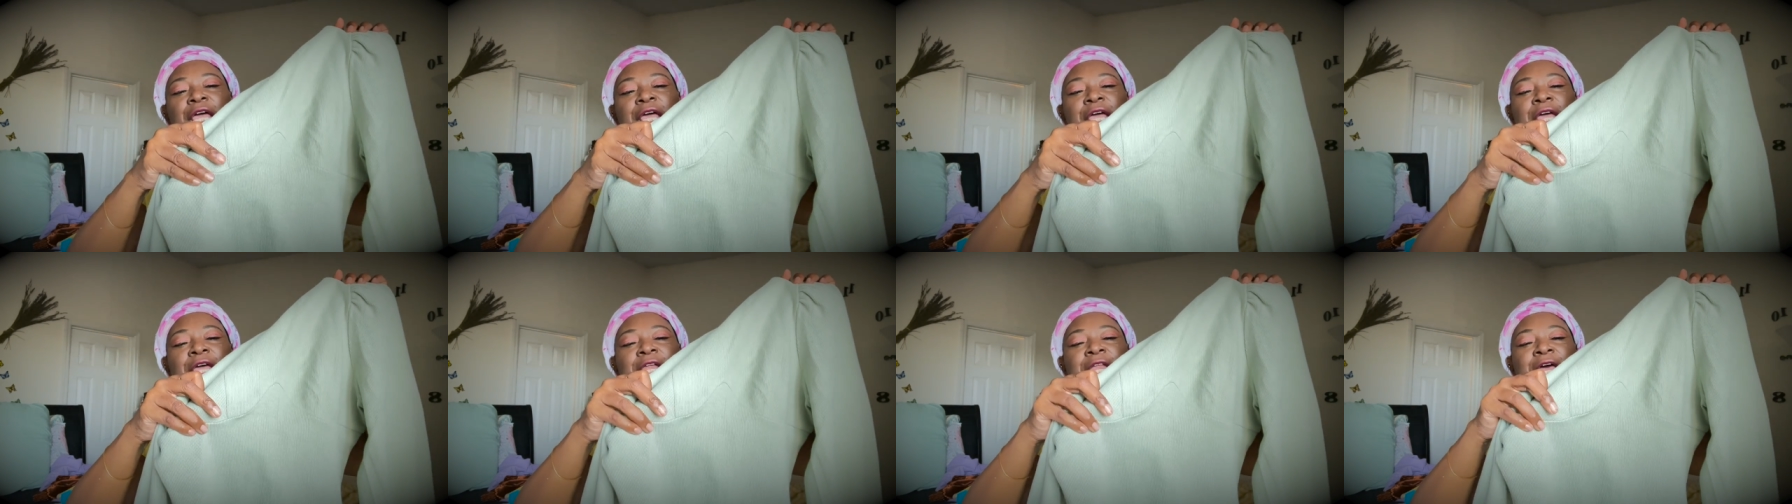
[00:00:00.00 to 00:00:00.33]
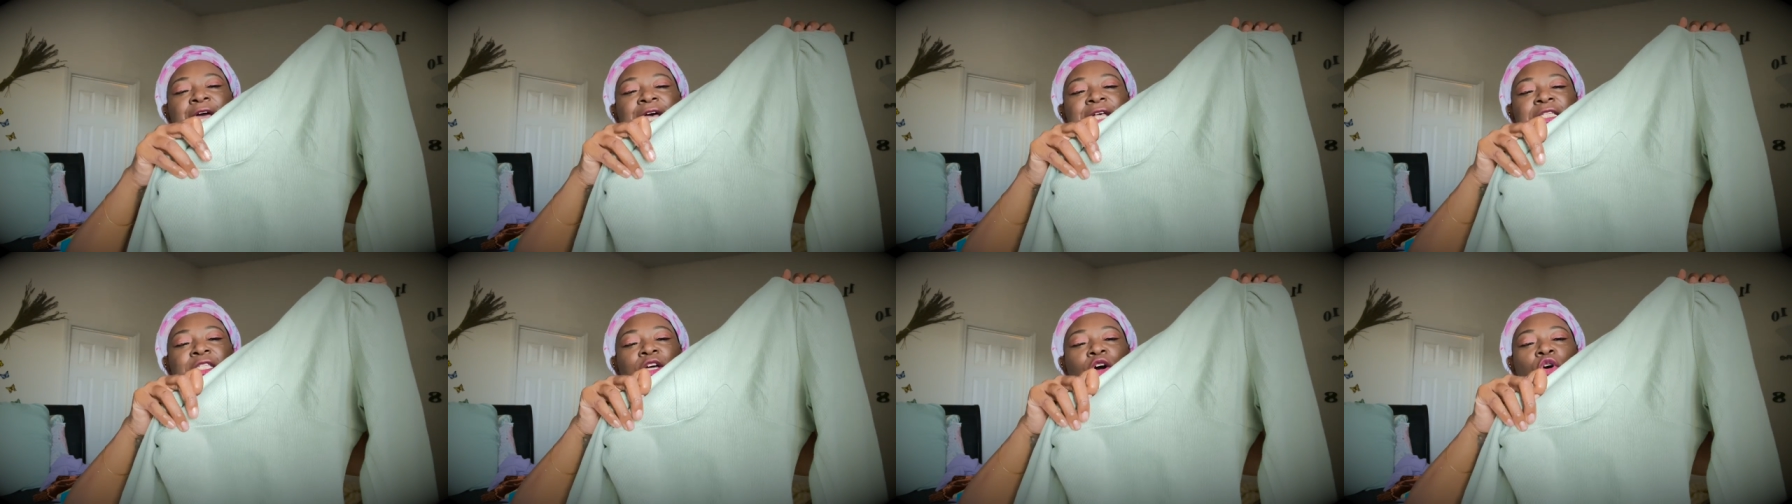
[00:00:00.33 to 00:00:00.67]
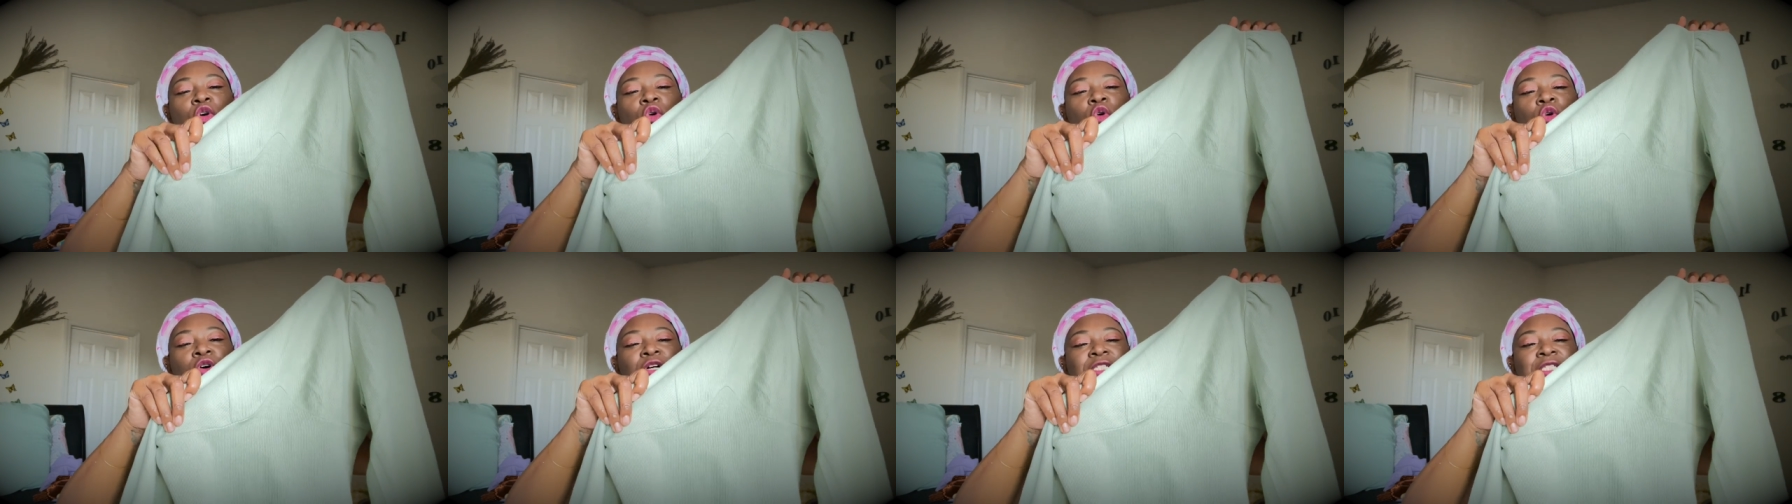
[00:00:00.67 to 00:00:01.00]
it has a
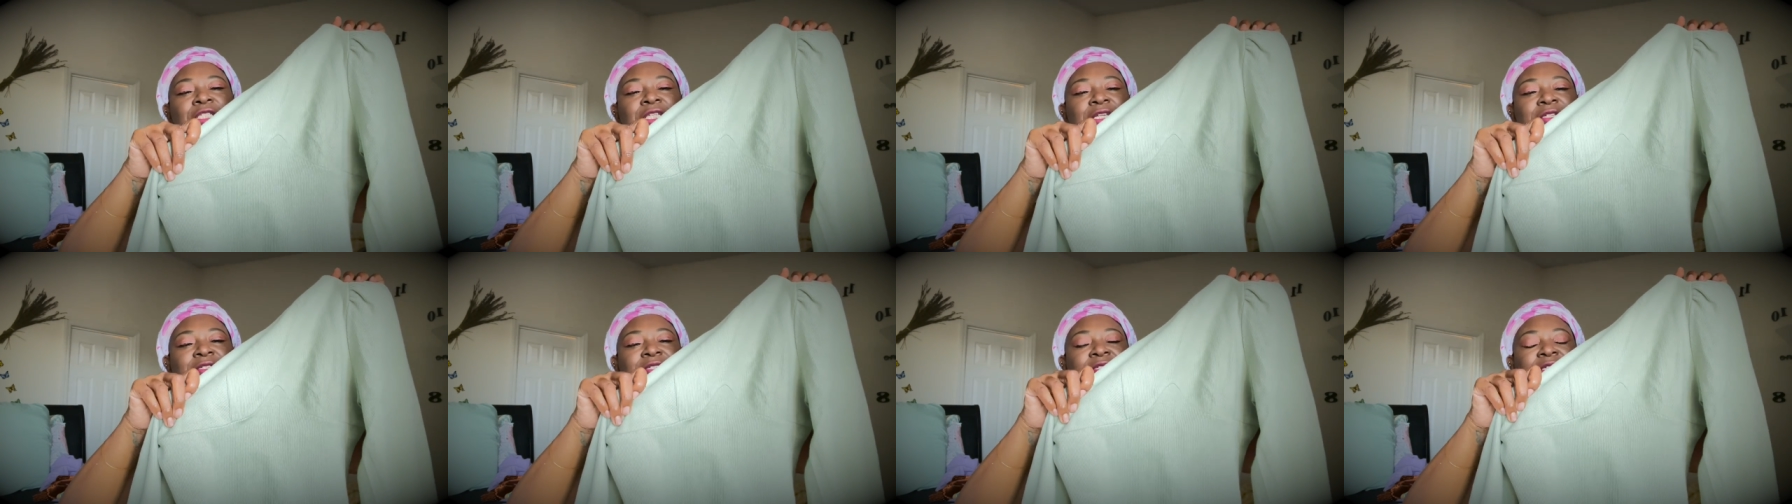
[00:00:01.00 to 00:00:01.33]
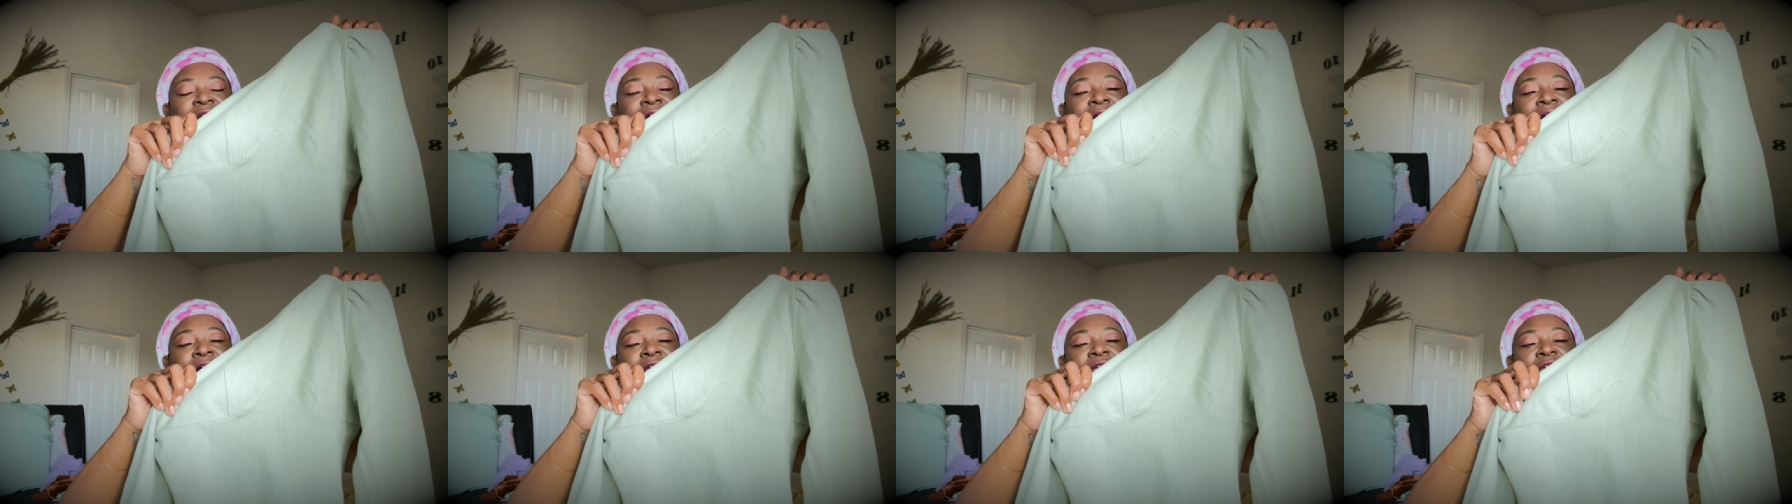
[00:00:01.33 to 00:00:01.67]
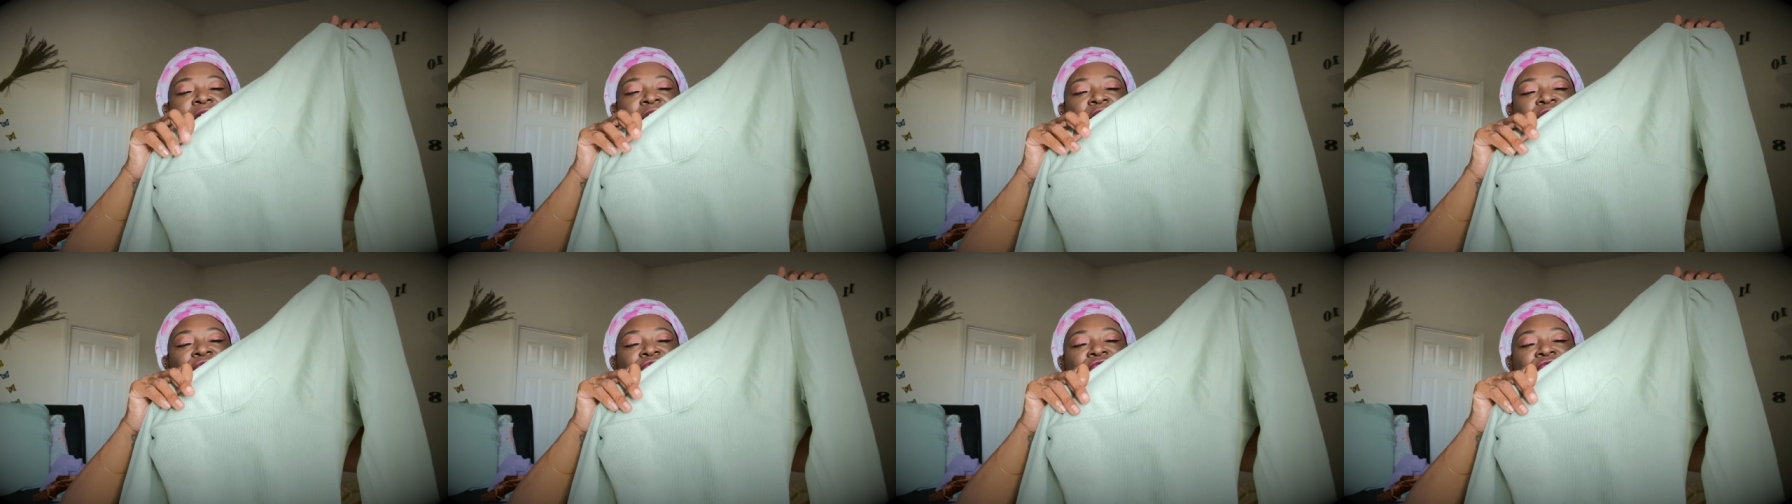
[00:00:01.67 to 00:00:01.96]
corset style in the